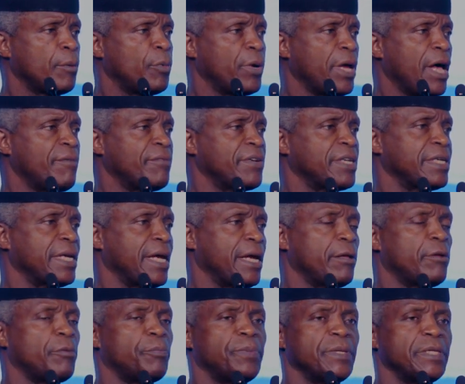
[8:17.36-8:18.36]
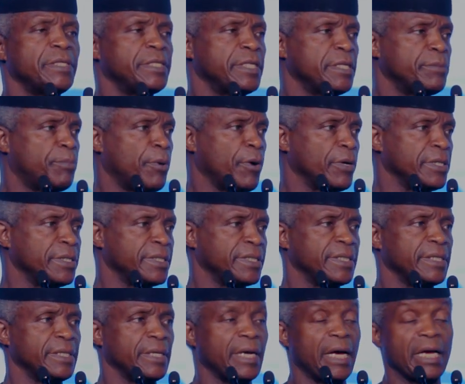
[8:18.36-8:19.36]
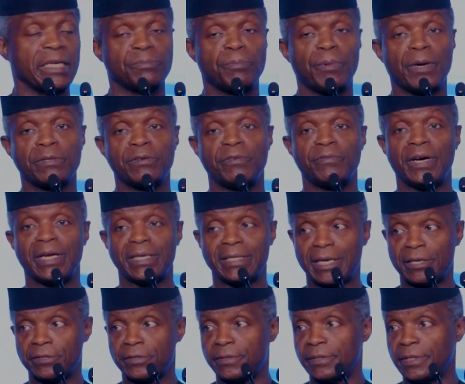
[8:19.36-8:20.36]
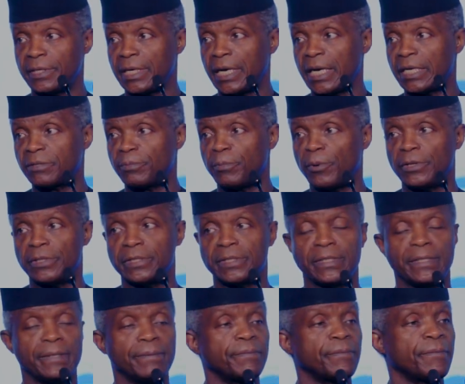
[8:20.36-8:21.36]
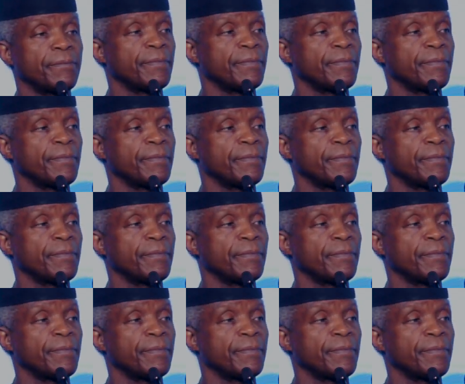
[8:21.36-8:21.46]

We have an LPG policy as part of our national gas policy.